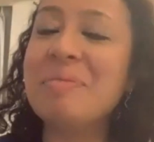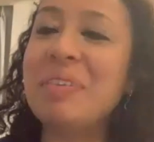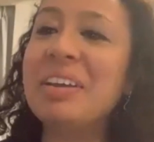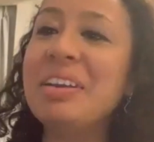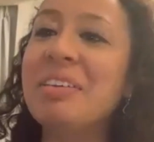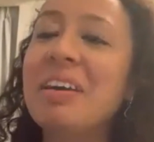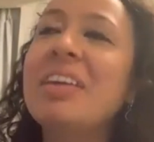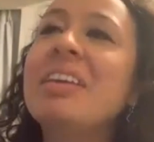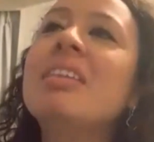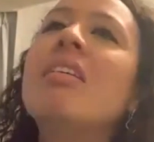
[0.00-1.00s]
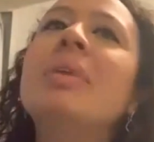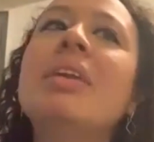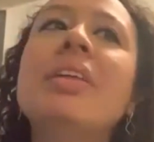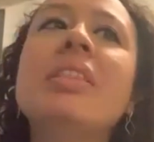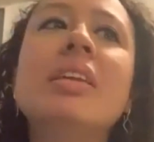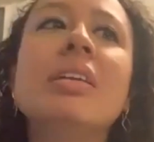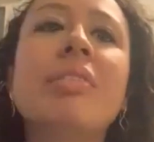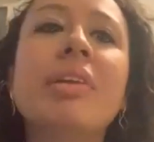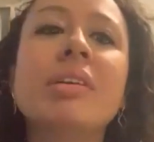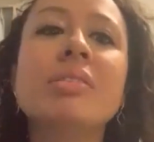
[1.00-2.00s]
But I think the other
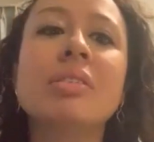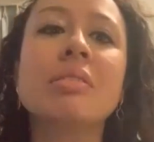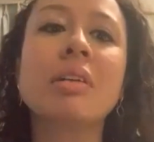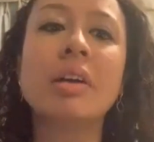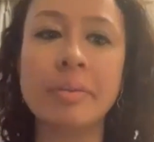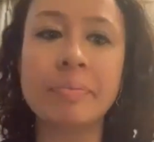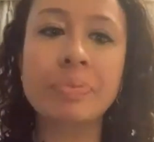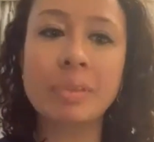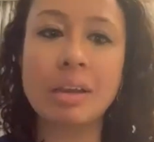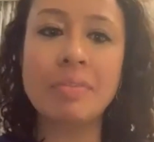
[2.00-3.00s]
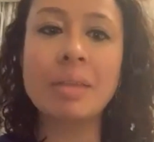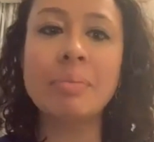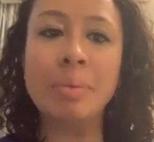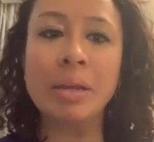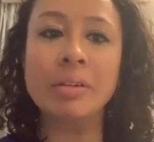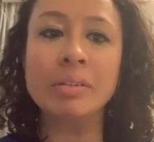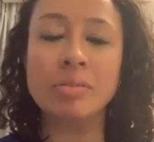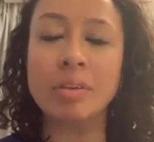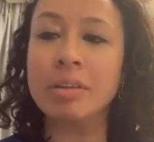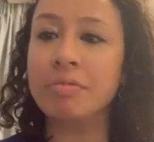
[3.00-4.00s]
thing is, I've had my
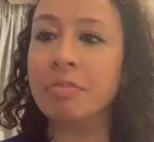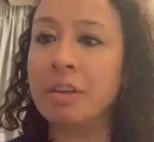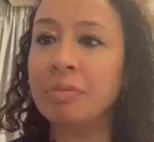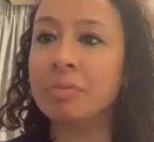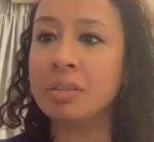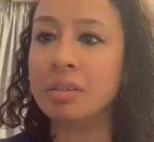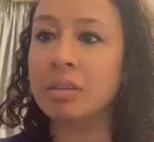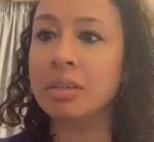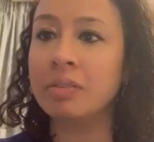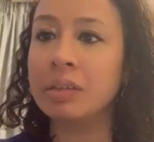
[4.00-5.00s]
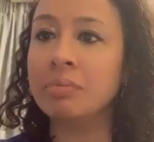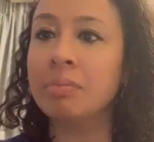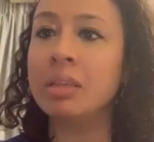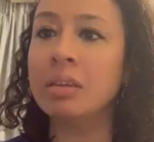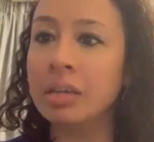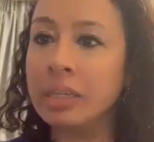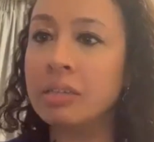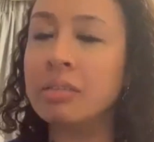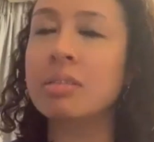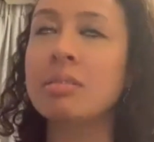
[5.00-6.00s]
parents right from the start giving me the
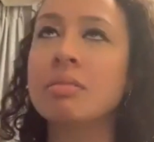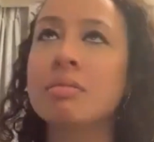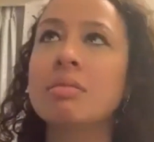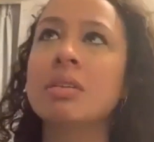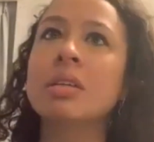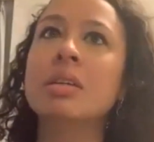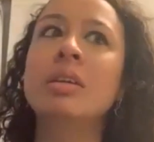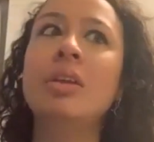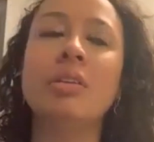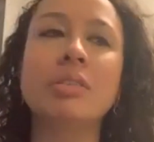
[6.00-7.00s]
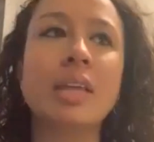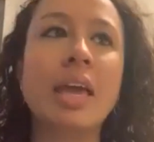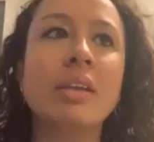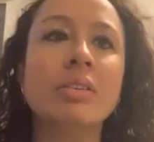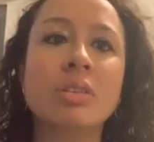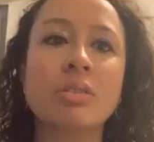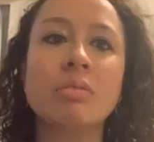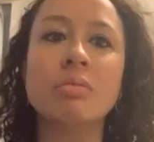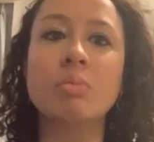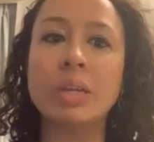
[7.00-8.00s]
guidance and, saying
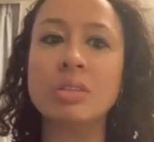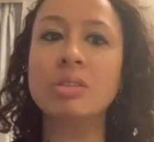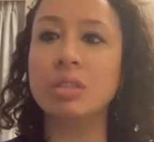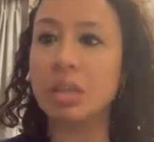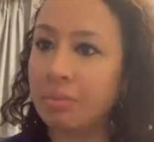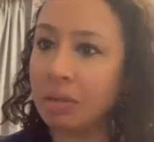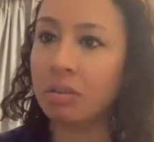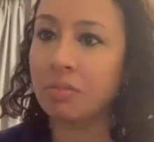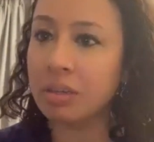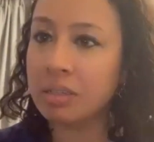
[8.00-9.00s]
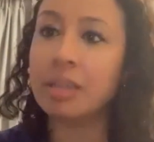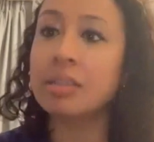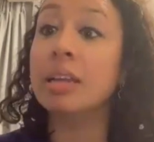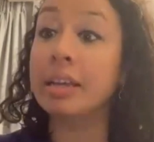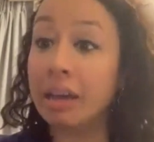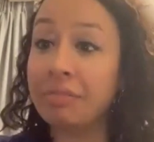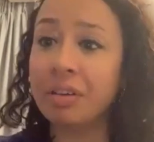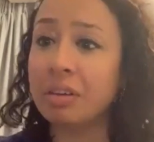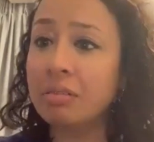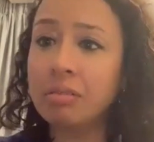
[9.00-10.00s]
don't waste your time at university, as in like have
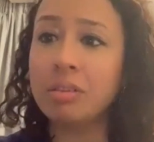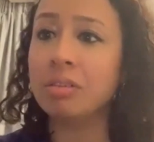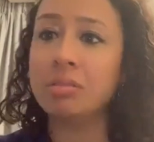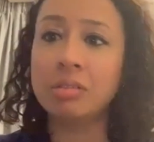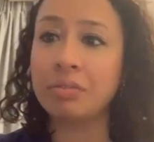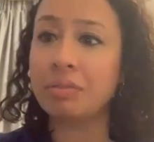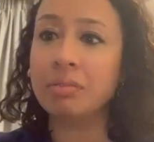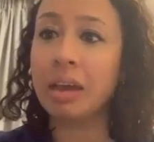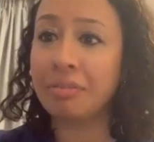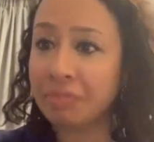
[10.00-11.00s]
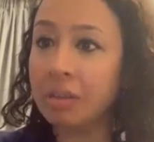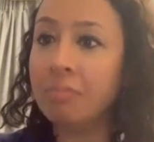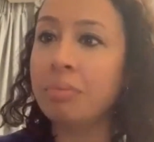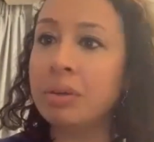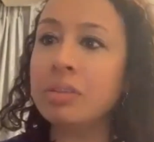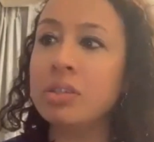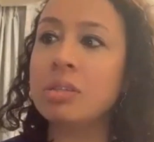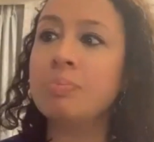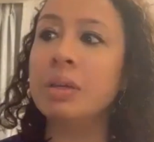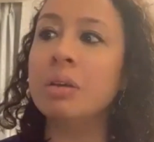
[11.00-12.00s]
fun, definitely have fun, but
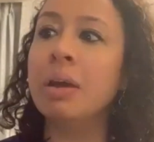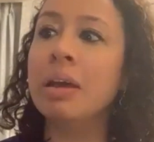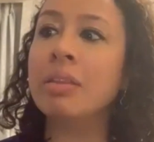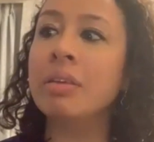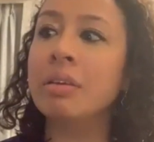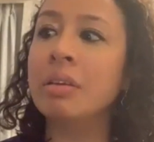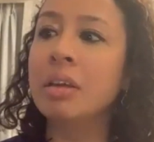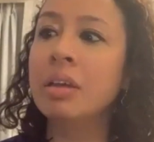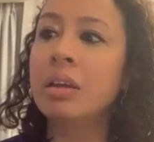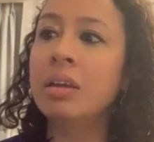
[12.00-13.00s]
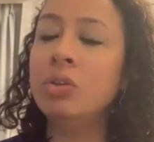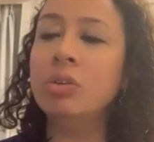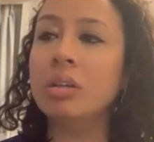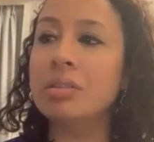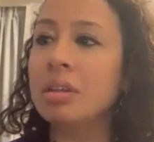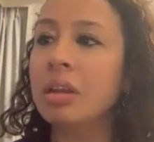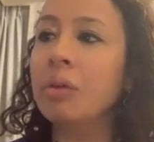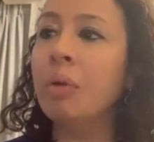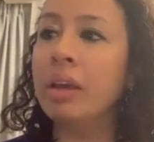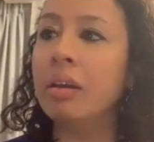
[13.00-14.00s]
just be aware that you can't
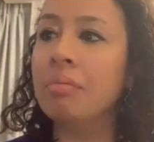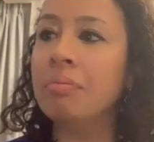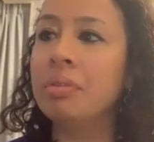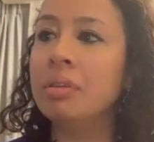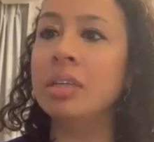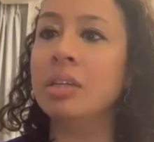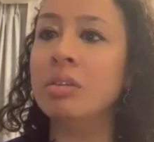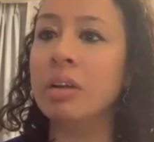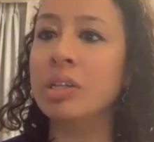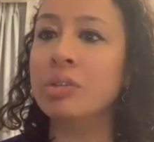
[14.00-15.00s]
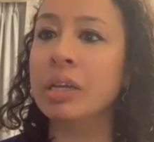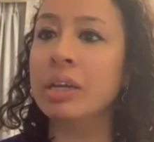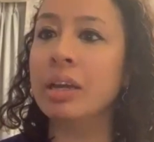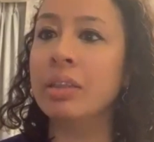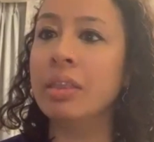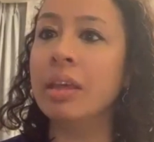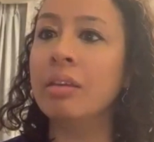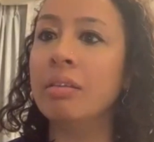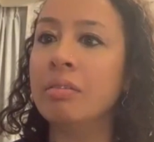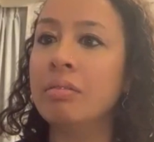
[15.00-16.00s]
suddenly wake up the day you graduate and
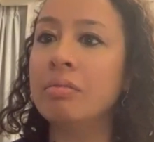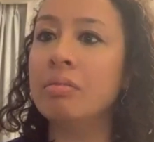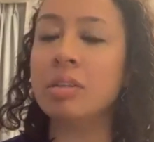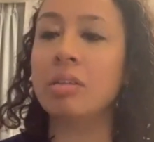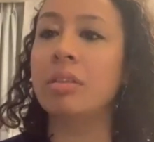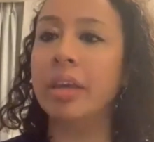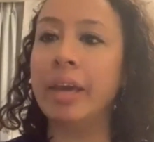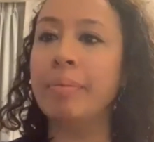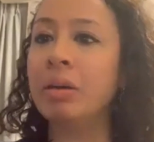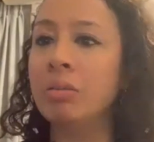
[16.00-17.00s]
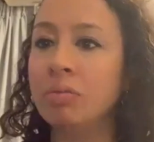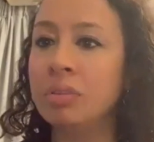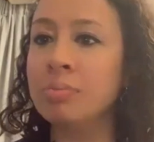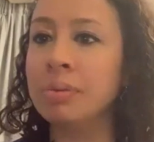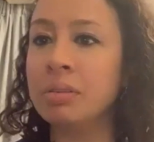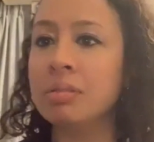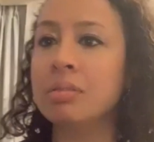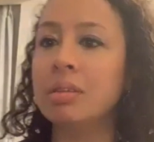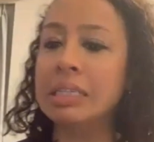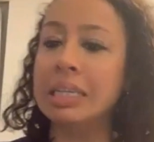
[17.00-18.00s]
then start thinking about all of this,
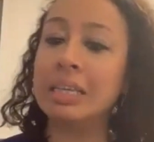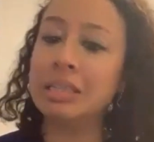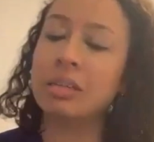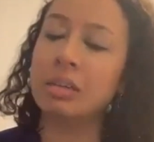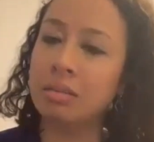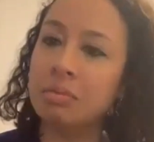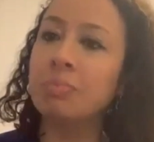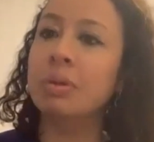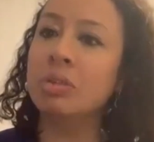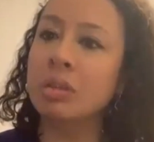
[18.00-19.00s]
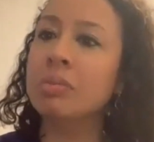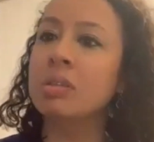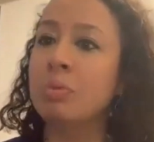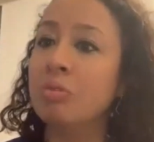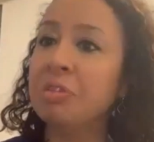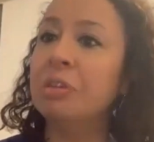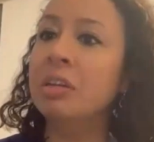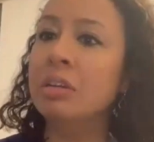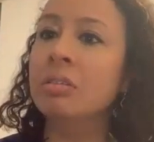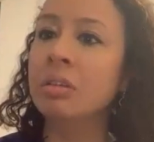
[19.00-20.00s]
because it takes time to build up this
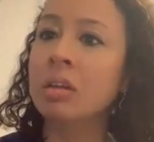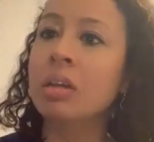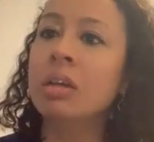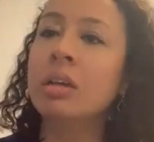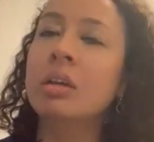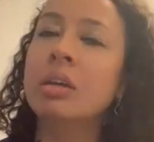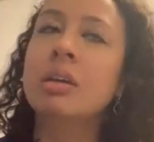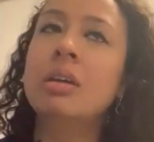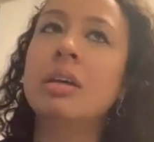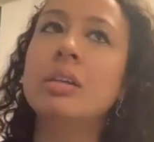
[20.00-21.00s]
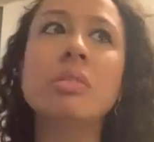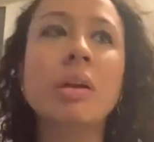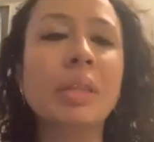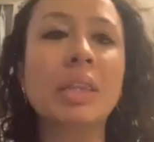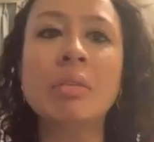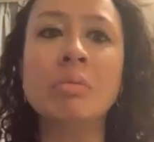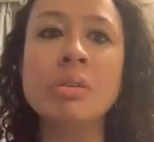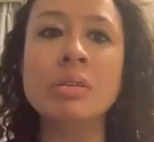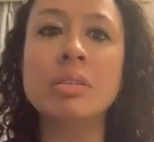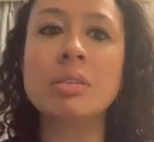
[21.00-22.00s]
portfolio. And so, that
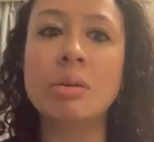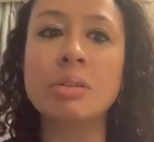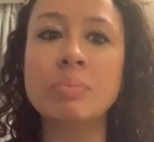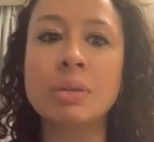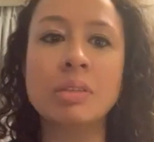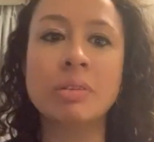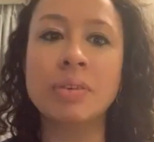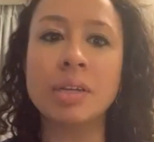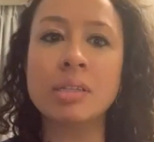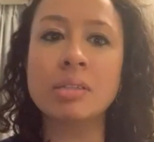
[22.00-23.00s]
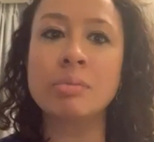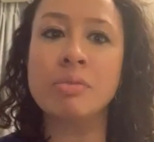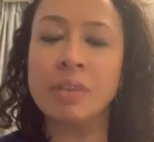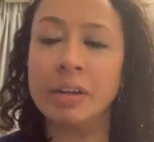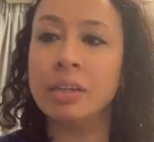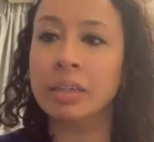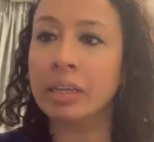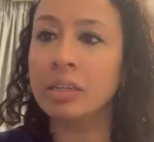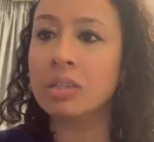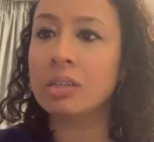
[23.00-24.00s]
was a piece of advice from a very young
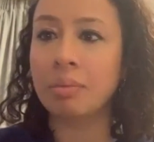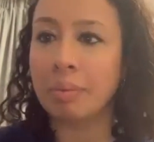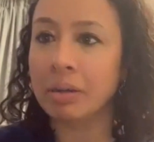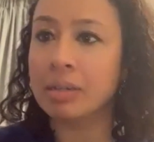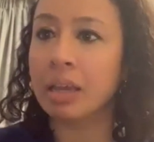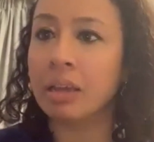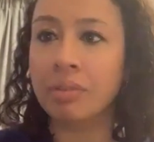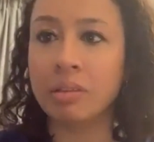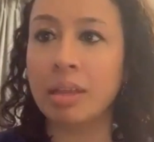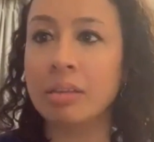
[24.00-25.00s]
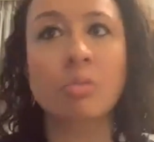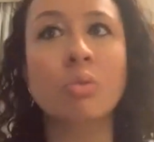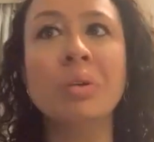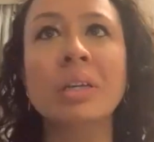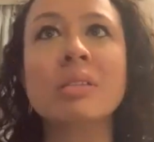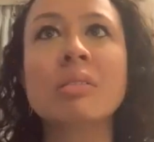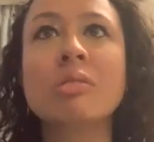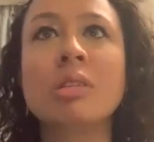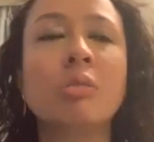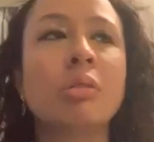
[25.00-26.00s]
age that my parents gave, and that's always
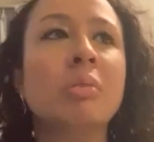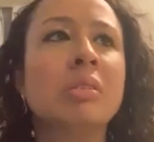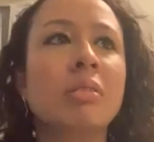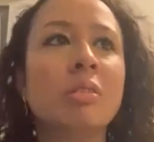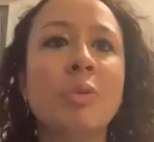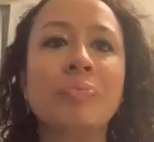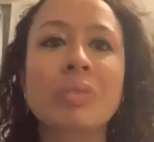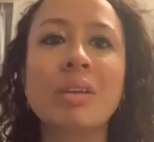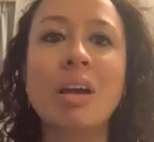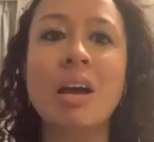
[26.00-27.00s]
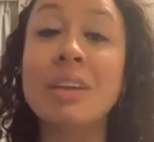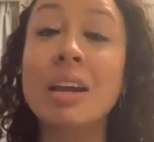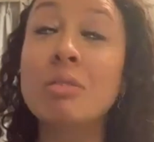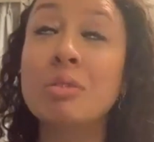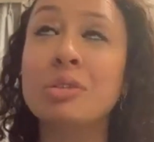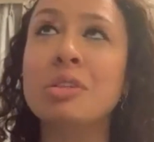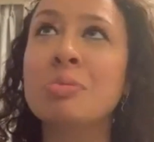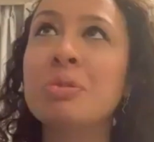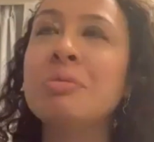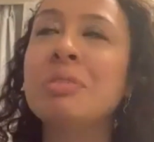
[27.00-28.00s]
stuck with me. So, I've now got to
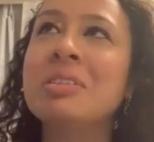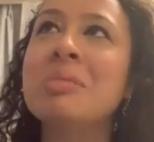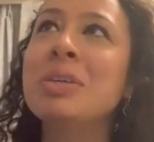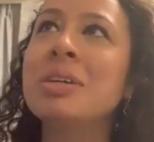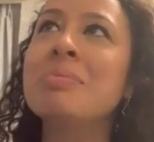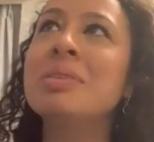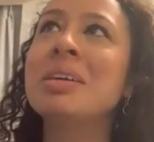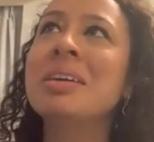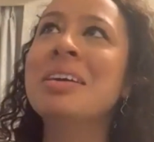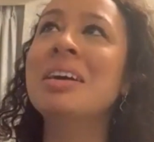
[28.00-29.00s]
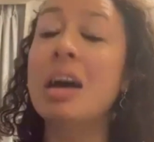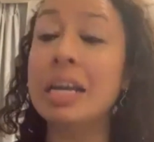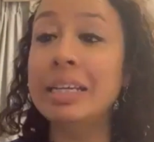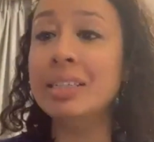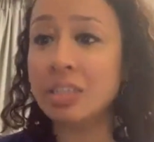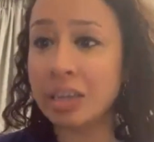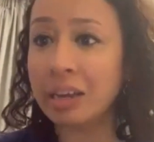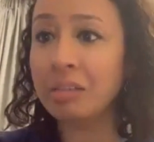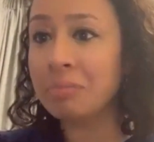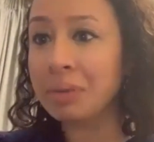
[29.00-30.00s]
this point where sometimes I need to chill
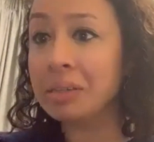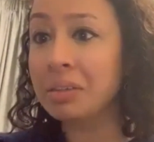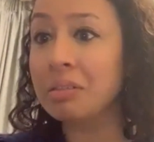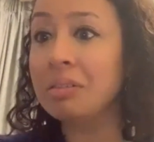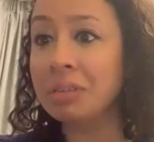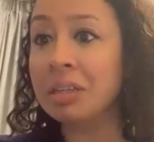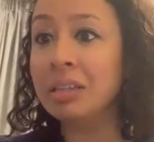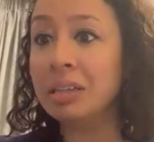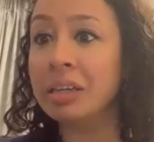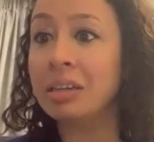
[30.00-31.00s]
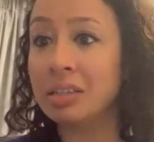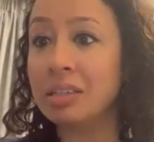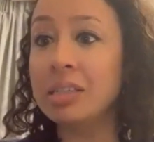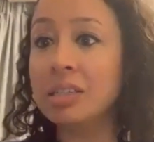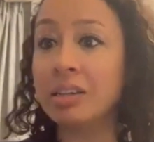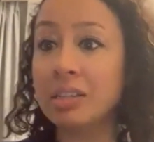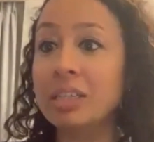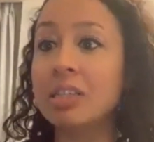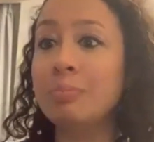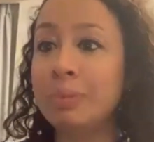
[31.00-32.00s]
out a bit. I really I just need to
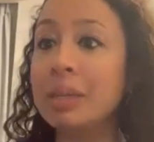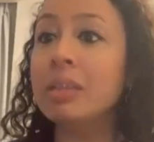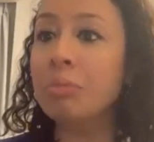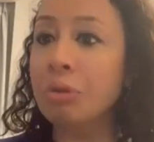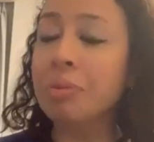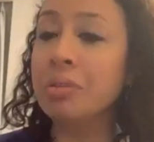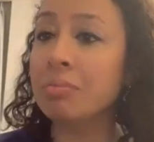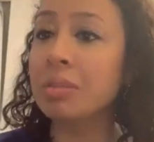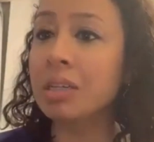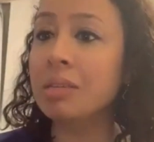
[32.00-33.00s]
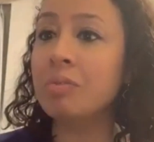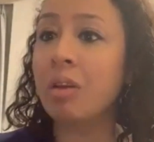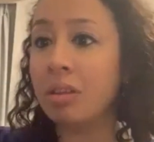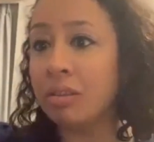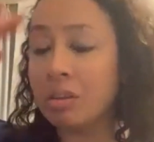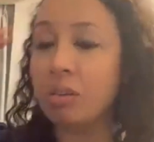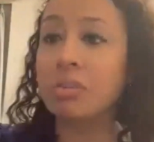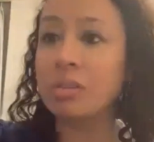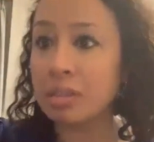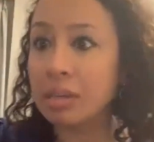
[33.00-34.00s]
actually just be in the moment sometimes, rather than
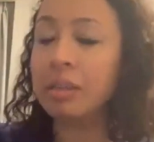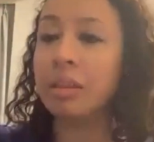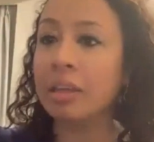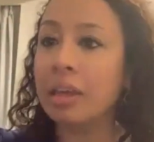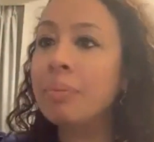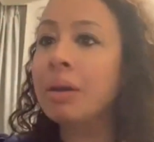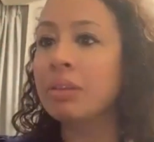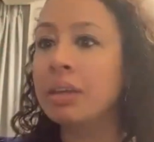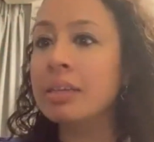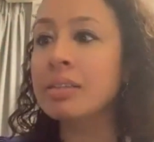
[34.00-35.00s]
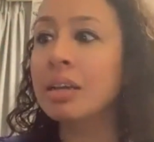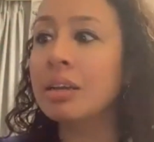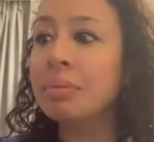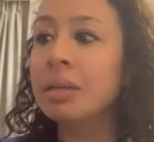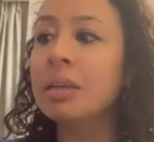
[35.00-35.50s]
constantly thinking about the next step.